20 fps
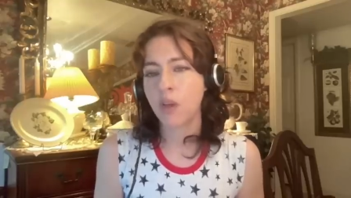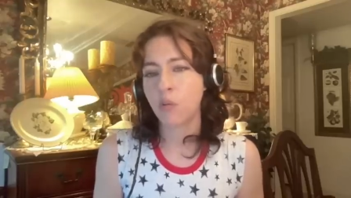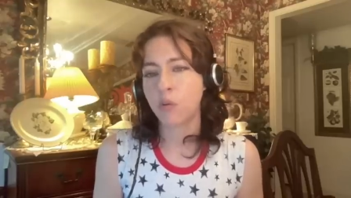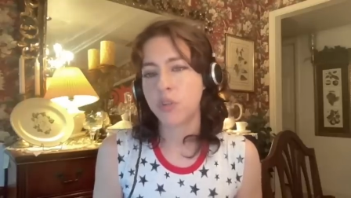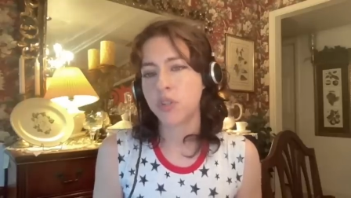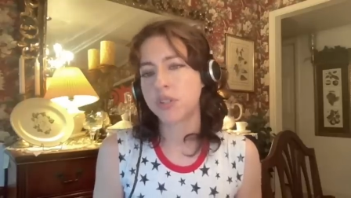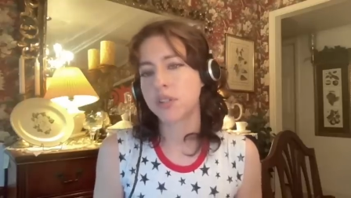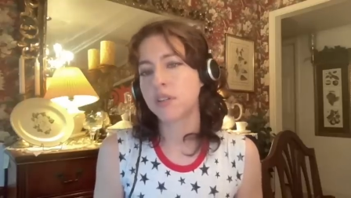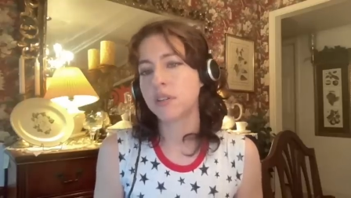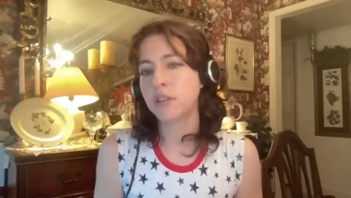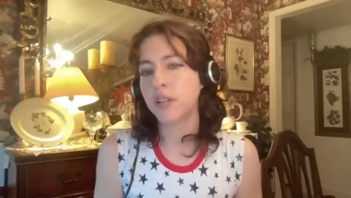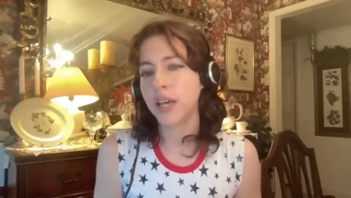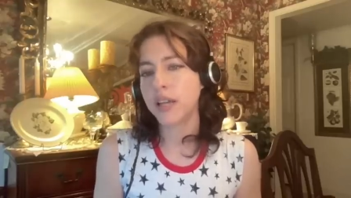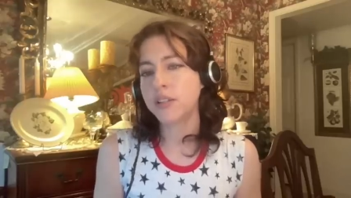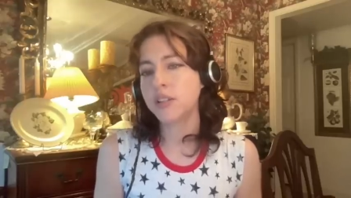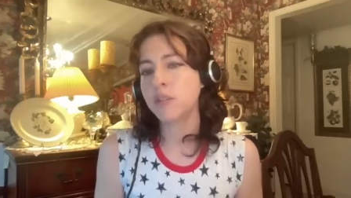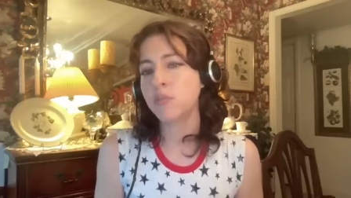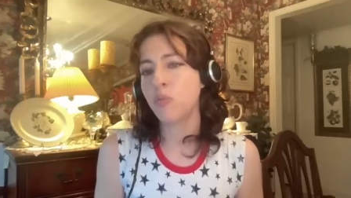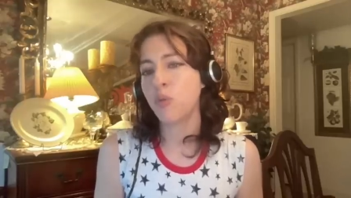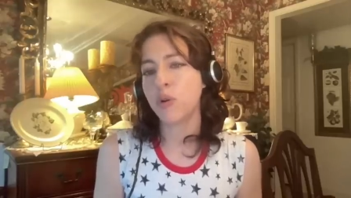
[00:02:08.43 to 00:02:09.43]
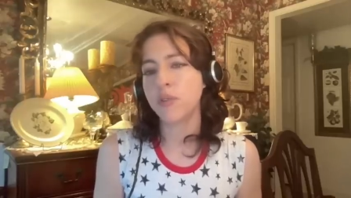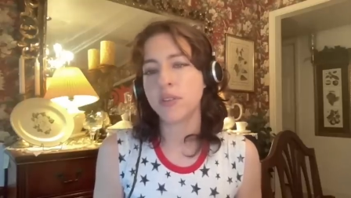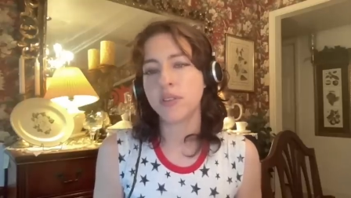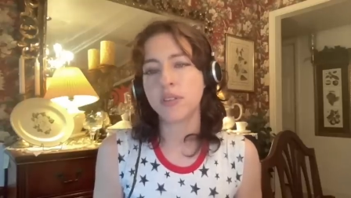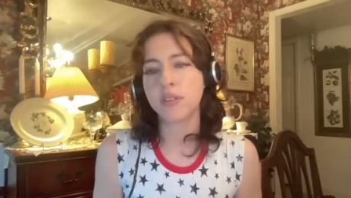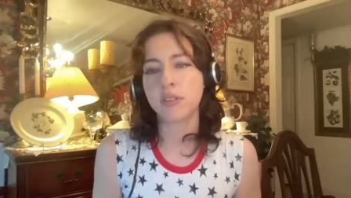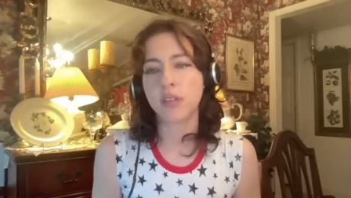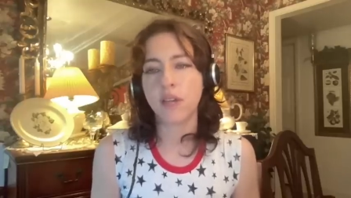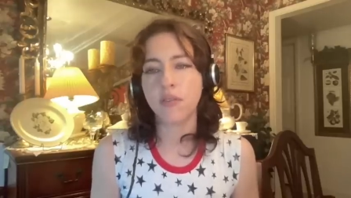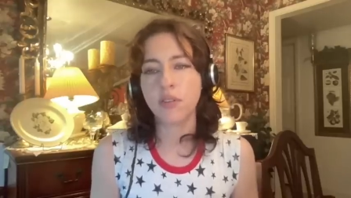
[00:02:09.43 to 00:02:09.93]
which has collected more than
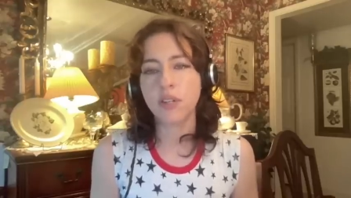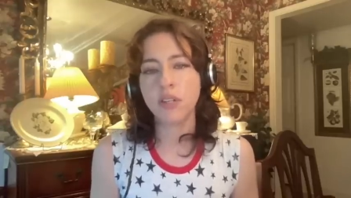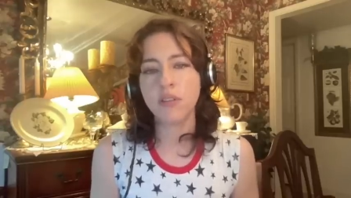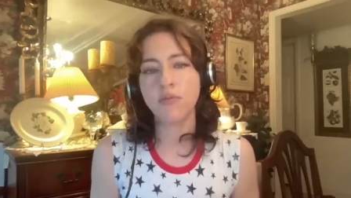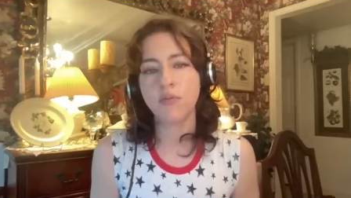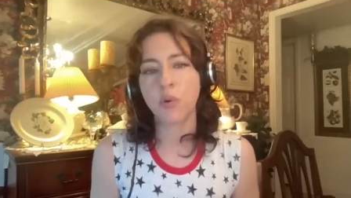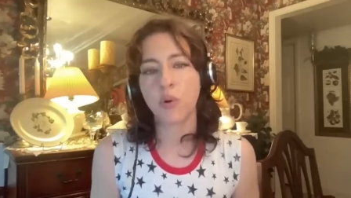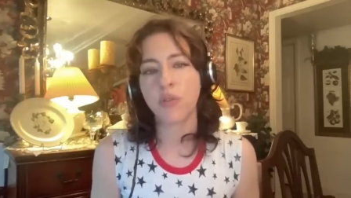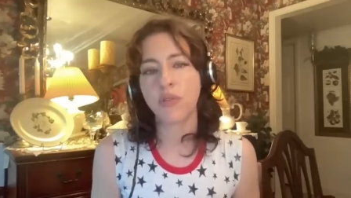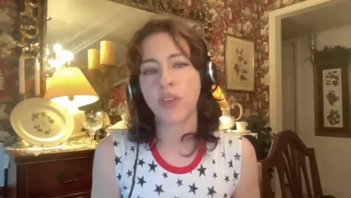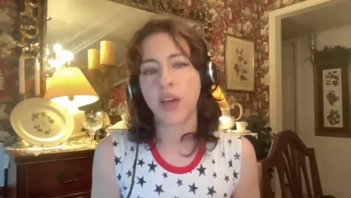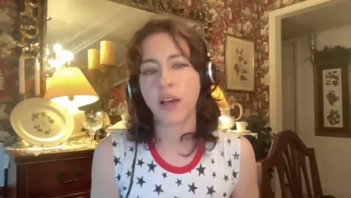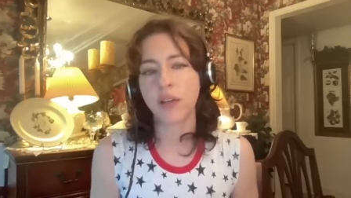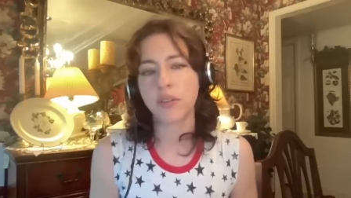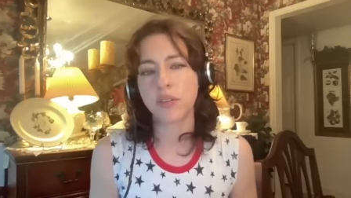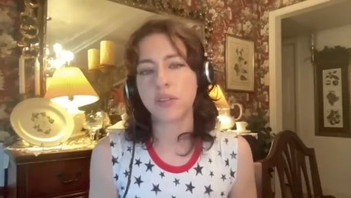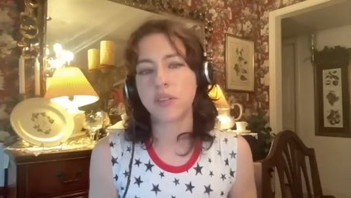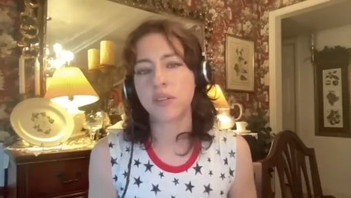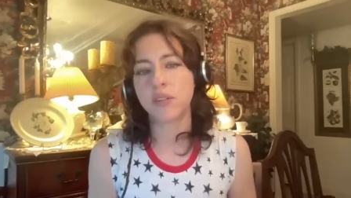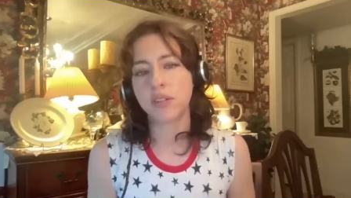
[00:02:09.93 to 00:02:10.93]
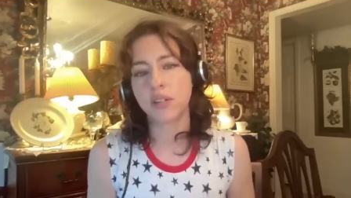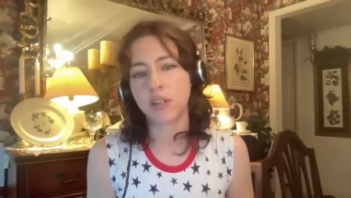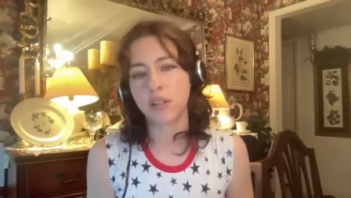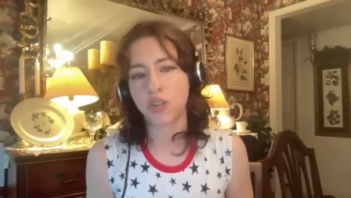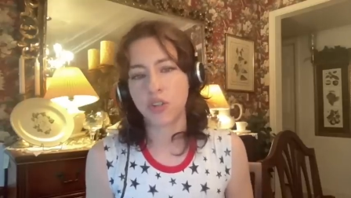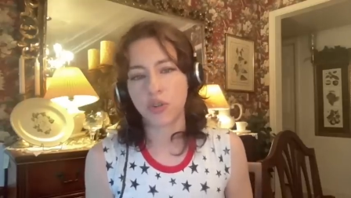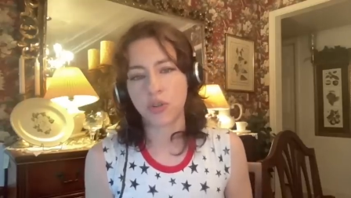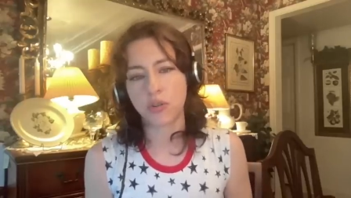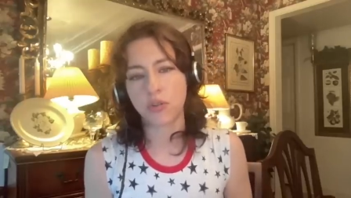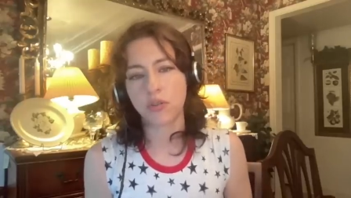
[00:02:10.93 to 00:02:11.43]
74,000
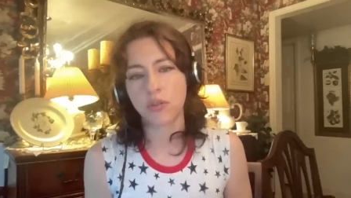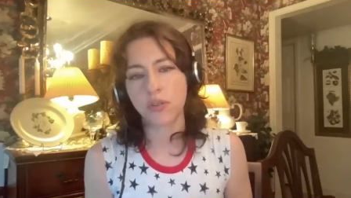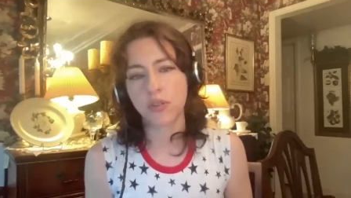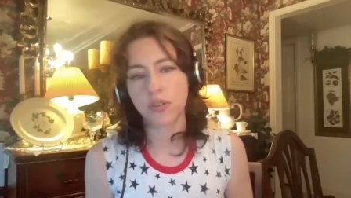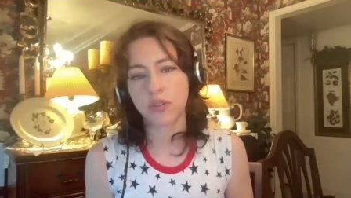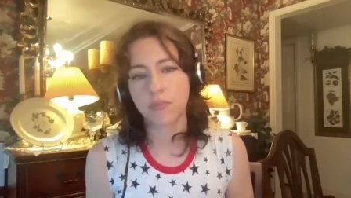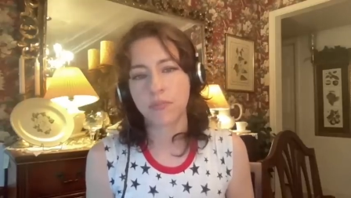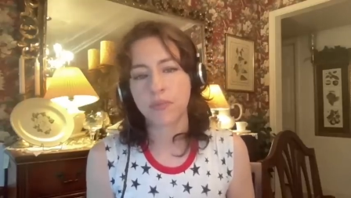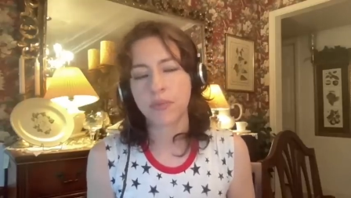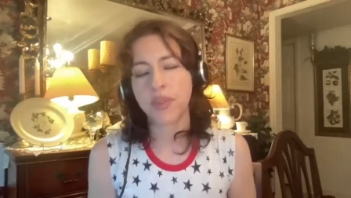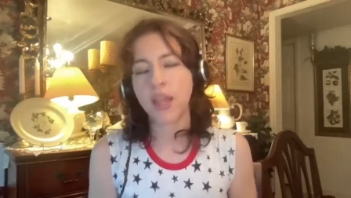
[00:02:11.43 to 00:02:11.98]
signatures.